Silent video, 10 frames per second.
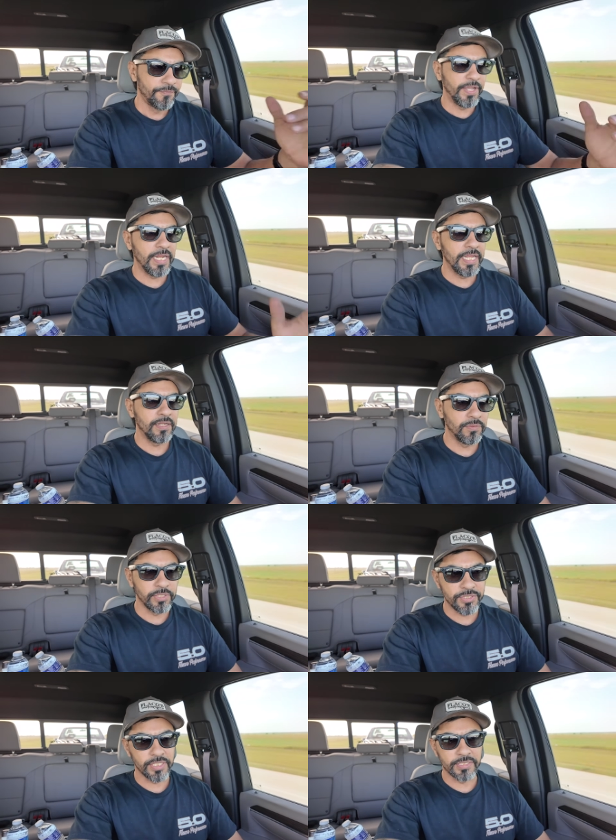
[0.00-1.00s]
fitting,
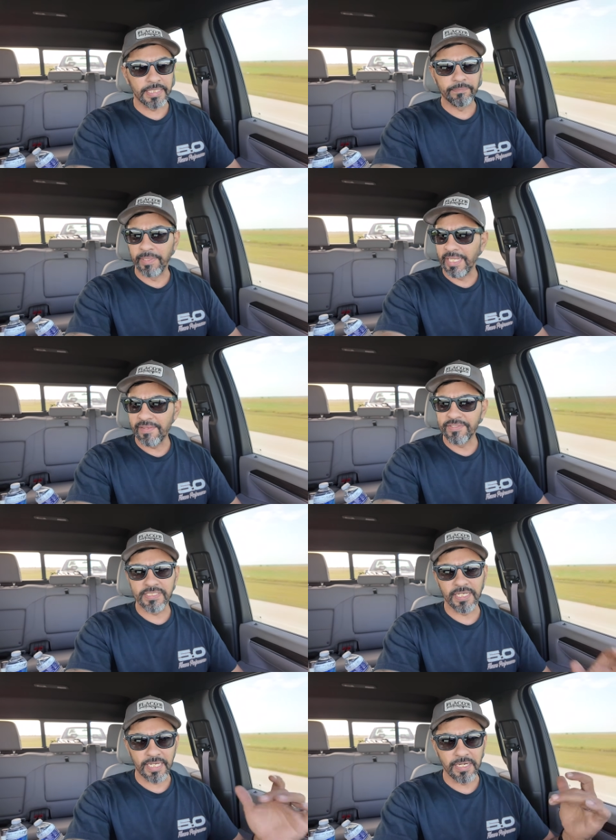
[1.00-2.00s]
which is, I believe it's
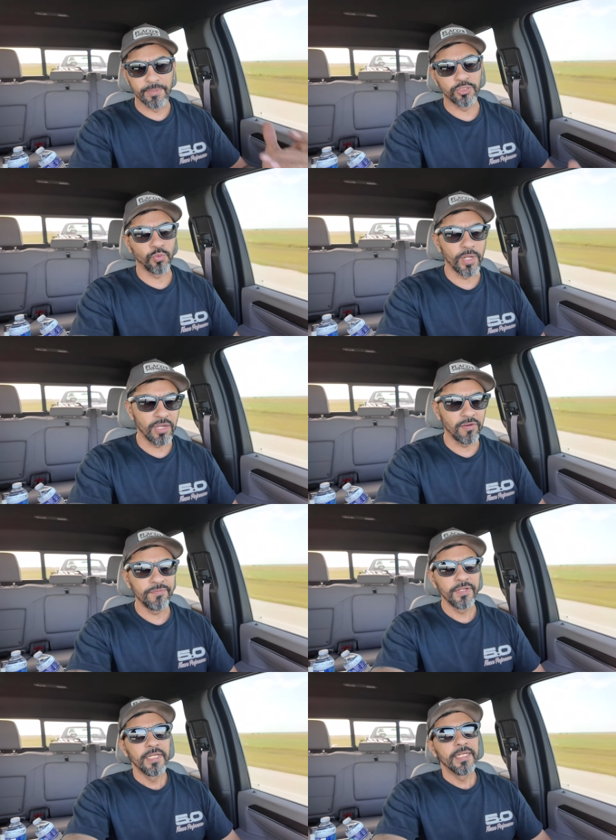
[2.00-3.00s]
like a number 12,
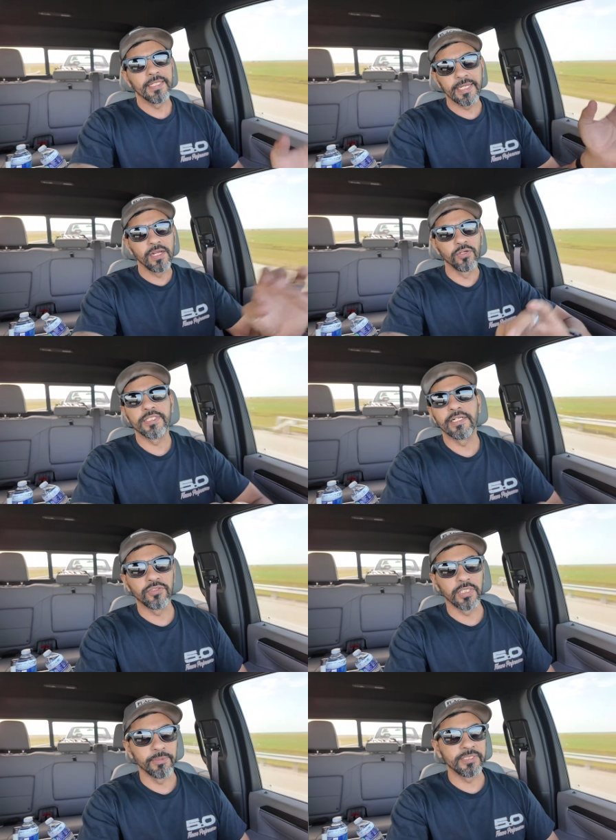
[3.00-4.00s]
and then it goes down
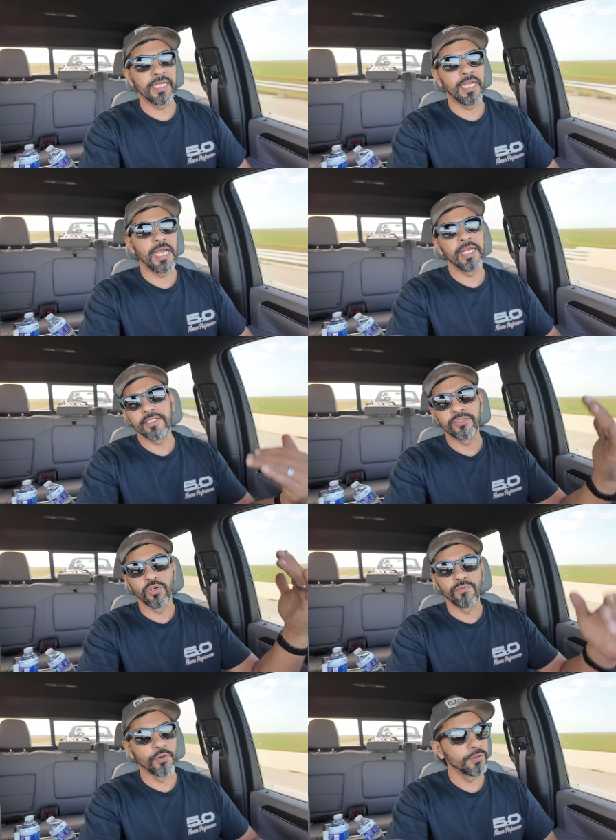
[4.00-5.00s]
to a number 10 line and
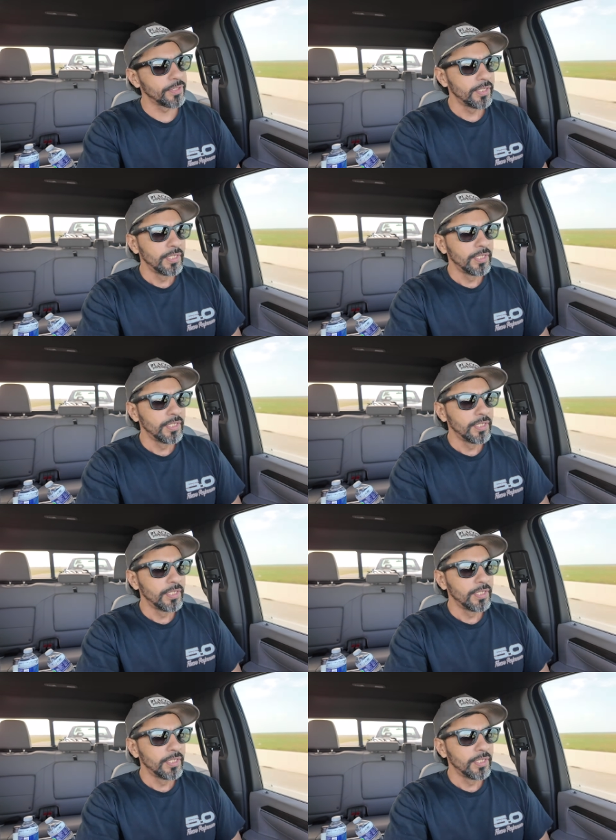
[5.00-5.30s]
so forth.